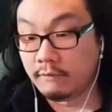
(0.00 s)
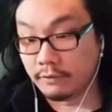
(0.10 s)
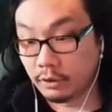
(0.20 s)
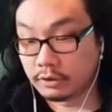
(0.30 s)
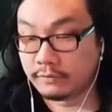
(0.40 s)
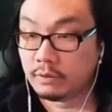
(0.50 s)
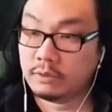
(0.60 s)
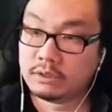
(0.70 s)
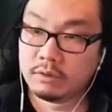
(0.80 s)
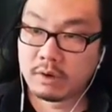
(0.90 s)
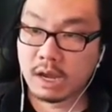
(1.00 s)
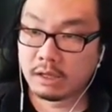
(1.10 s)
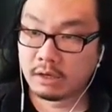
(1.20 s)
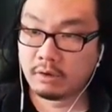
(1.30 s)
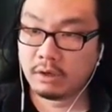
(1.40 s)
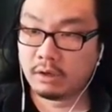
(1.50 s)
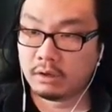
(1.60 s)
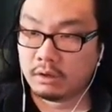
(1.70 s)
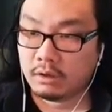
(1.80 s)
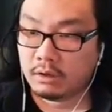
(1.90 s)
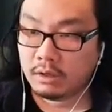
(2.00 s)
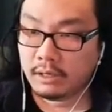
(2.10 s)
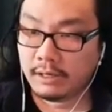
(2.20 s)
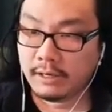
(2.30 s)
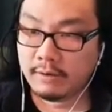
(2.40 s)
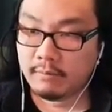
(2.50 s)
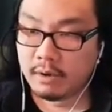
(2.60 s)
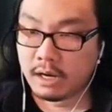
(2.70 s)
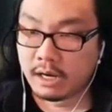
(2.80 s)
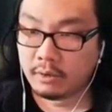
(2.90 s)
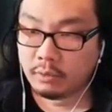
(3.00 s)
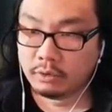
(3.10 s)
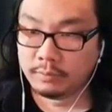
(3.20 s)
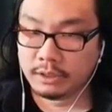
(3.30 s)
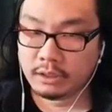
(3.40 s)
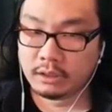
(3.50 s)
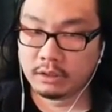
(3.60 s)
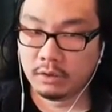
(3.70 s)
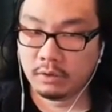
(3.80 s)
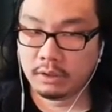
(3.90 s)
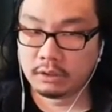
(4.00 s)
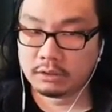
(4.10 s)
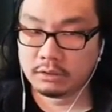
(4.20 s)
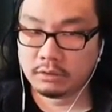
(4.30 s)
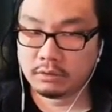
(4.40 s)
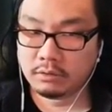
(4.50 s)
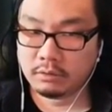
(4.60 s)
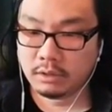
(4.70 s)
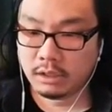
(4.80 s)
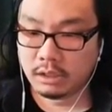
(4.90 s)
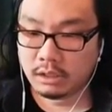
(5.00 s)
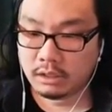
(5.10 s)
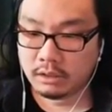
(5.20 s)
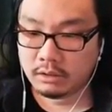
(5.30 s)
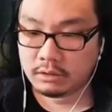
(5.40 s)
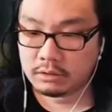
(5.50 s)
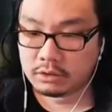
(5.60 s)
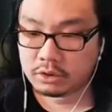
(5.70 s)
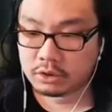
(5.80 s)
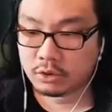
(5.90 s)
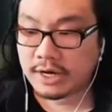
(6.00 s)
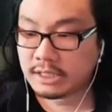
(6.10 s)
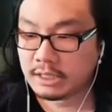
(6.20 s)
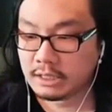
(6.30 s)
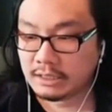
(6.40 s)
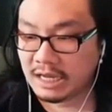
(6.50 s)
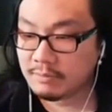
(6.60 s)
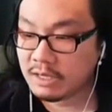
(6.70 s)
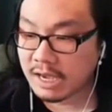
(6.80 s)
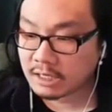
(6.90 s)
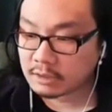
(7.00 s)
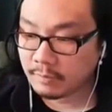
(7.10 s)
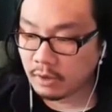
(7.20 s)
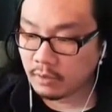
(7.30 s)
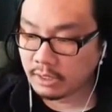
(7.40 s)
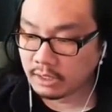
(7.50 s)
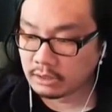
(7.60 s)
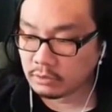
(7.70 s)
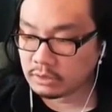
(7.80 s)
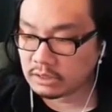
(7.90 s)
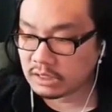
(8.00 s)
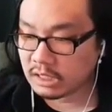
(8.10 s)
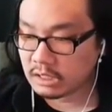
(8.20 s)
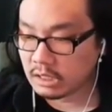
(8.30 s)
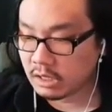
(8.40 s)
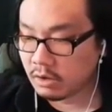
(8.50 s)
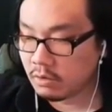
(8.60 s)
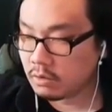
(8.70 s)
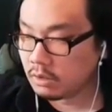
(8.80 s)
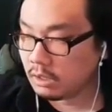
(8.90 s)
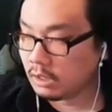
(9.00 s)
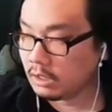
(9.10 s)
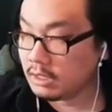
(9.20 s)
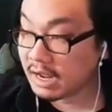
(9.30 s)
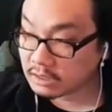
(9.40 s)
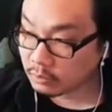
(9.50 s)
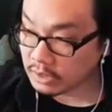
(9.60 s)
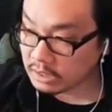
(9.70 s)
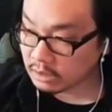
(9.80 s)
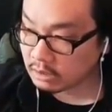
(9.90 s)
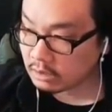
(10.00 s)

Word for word: for those of you in the SoCal area, um, I will be going to uh, Triton Gaming Expo at UC San Diego uh, next week.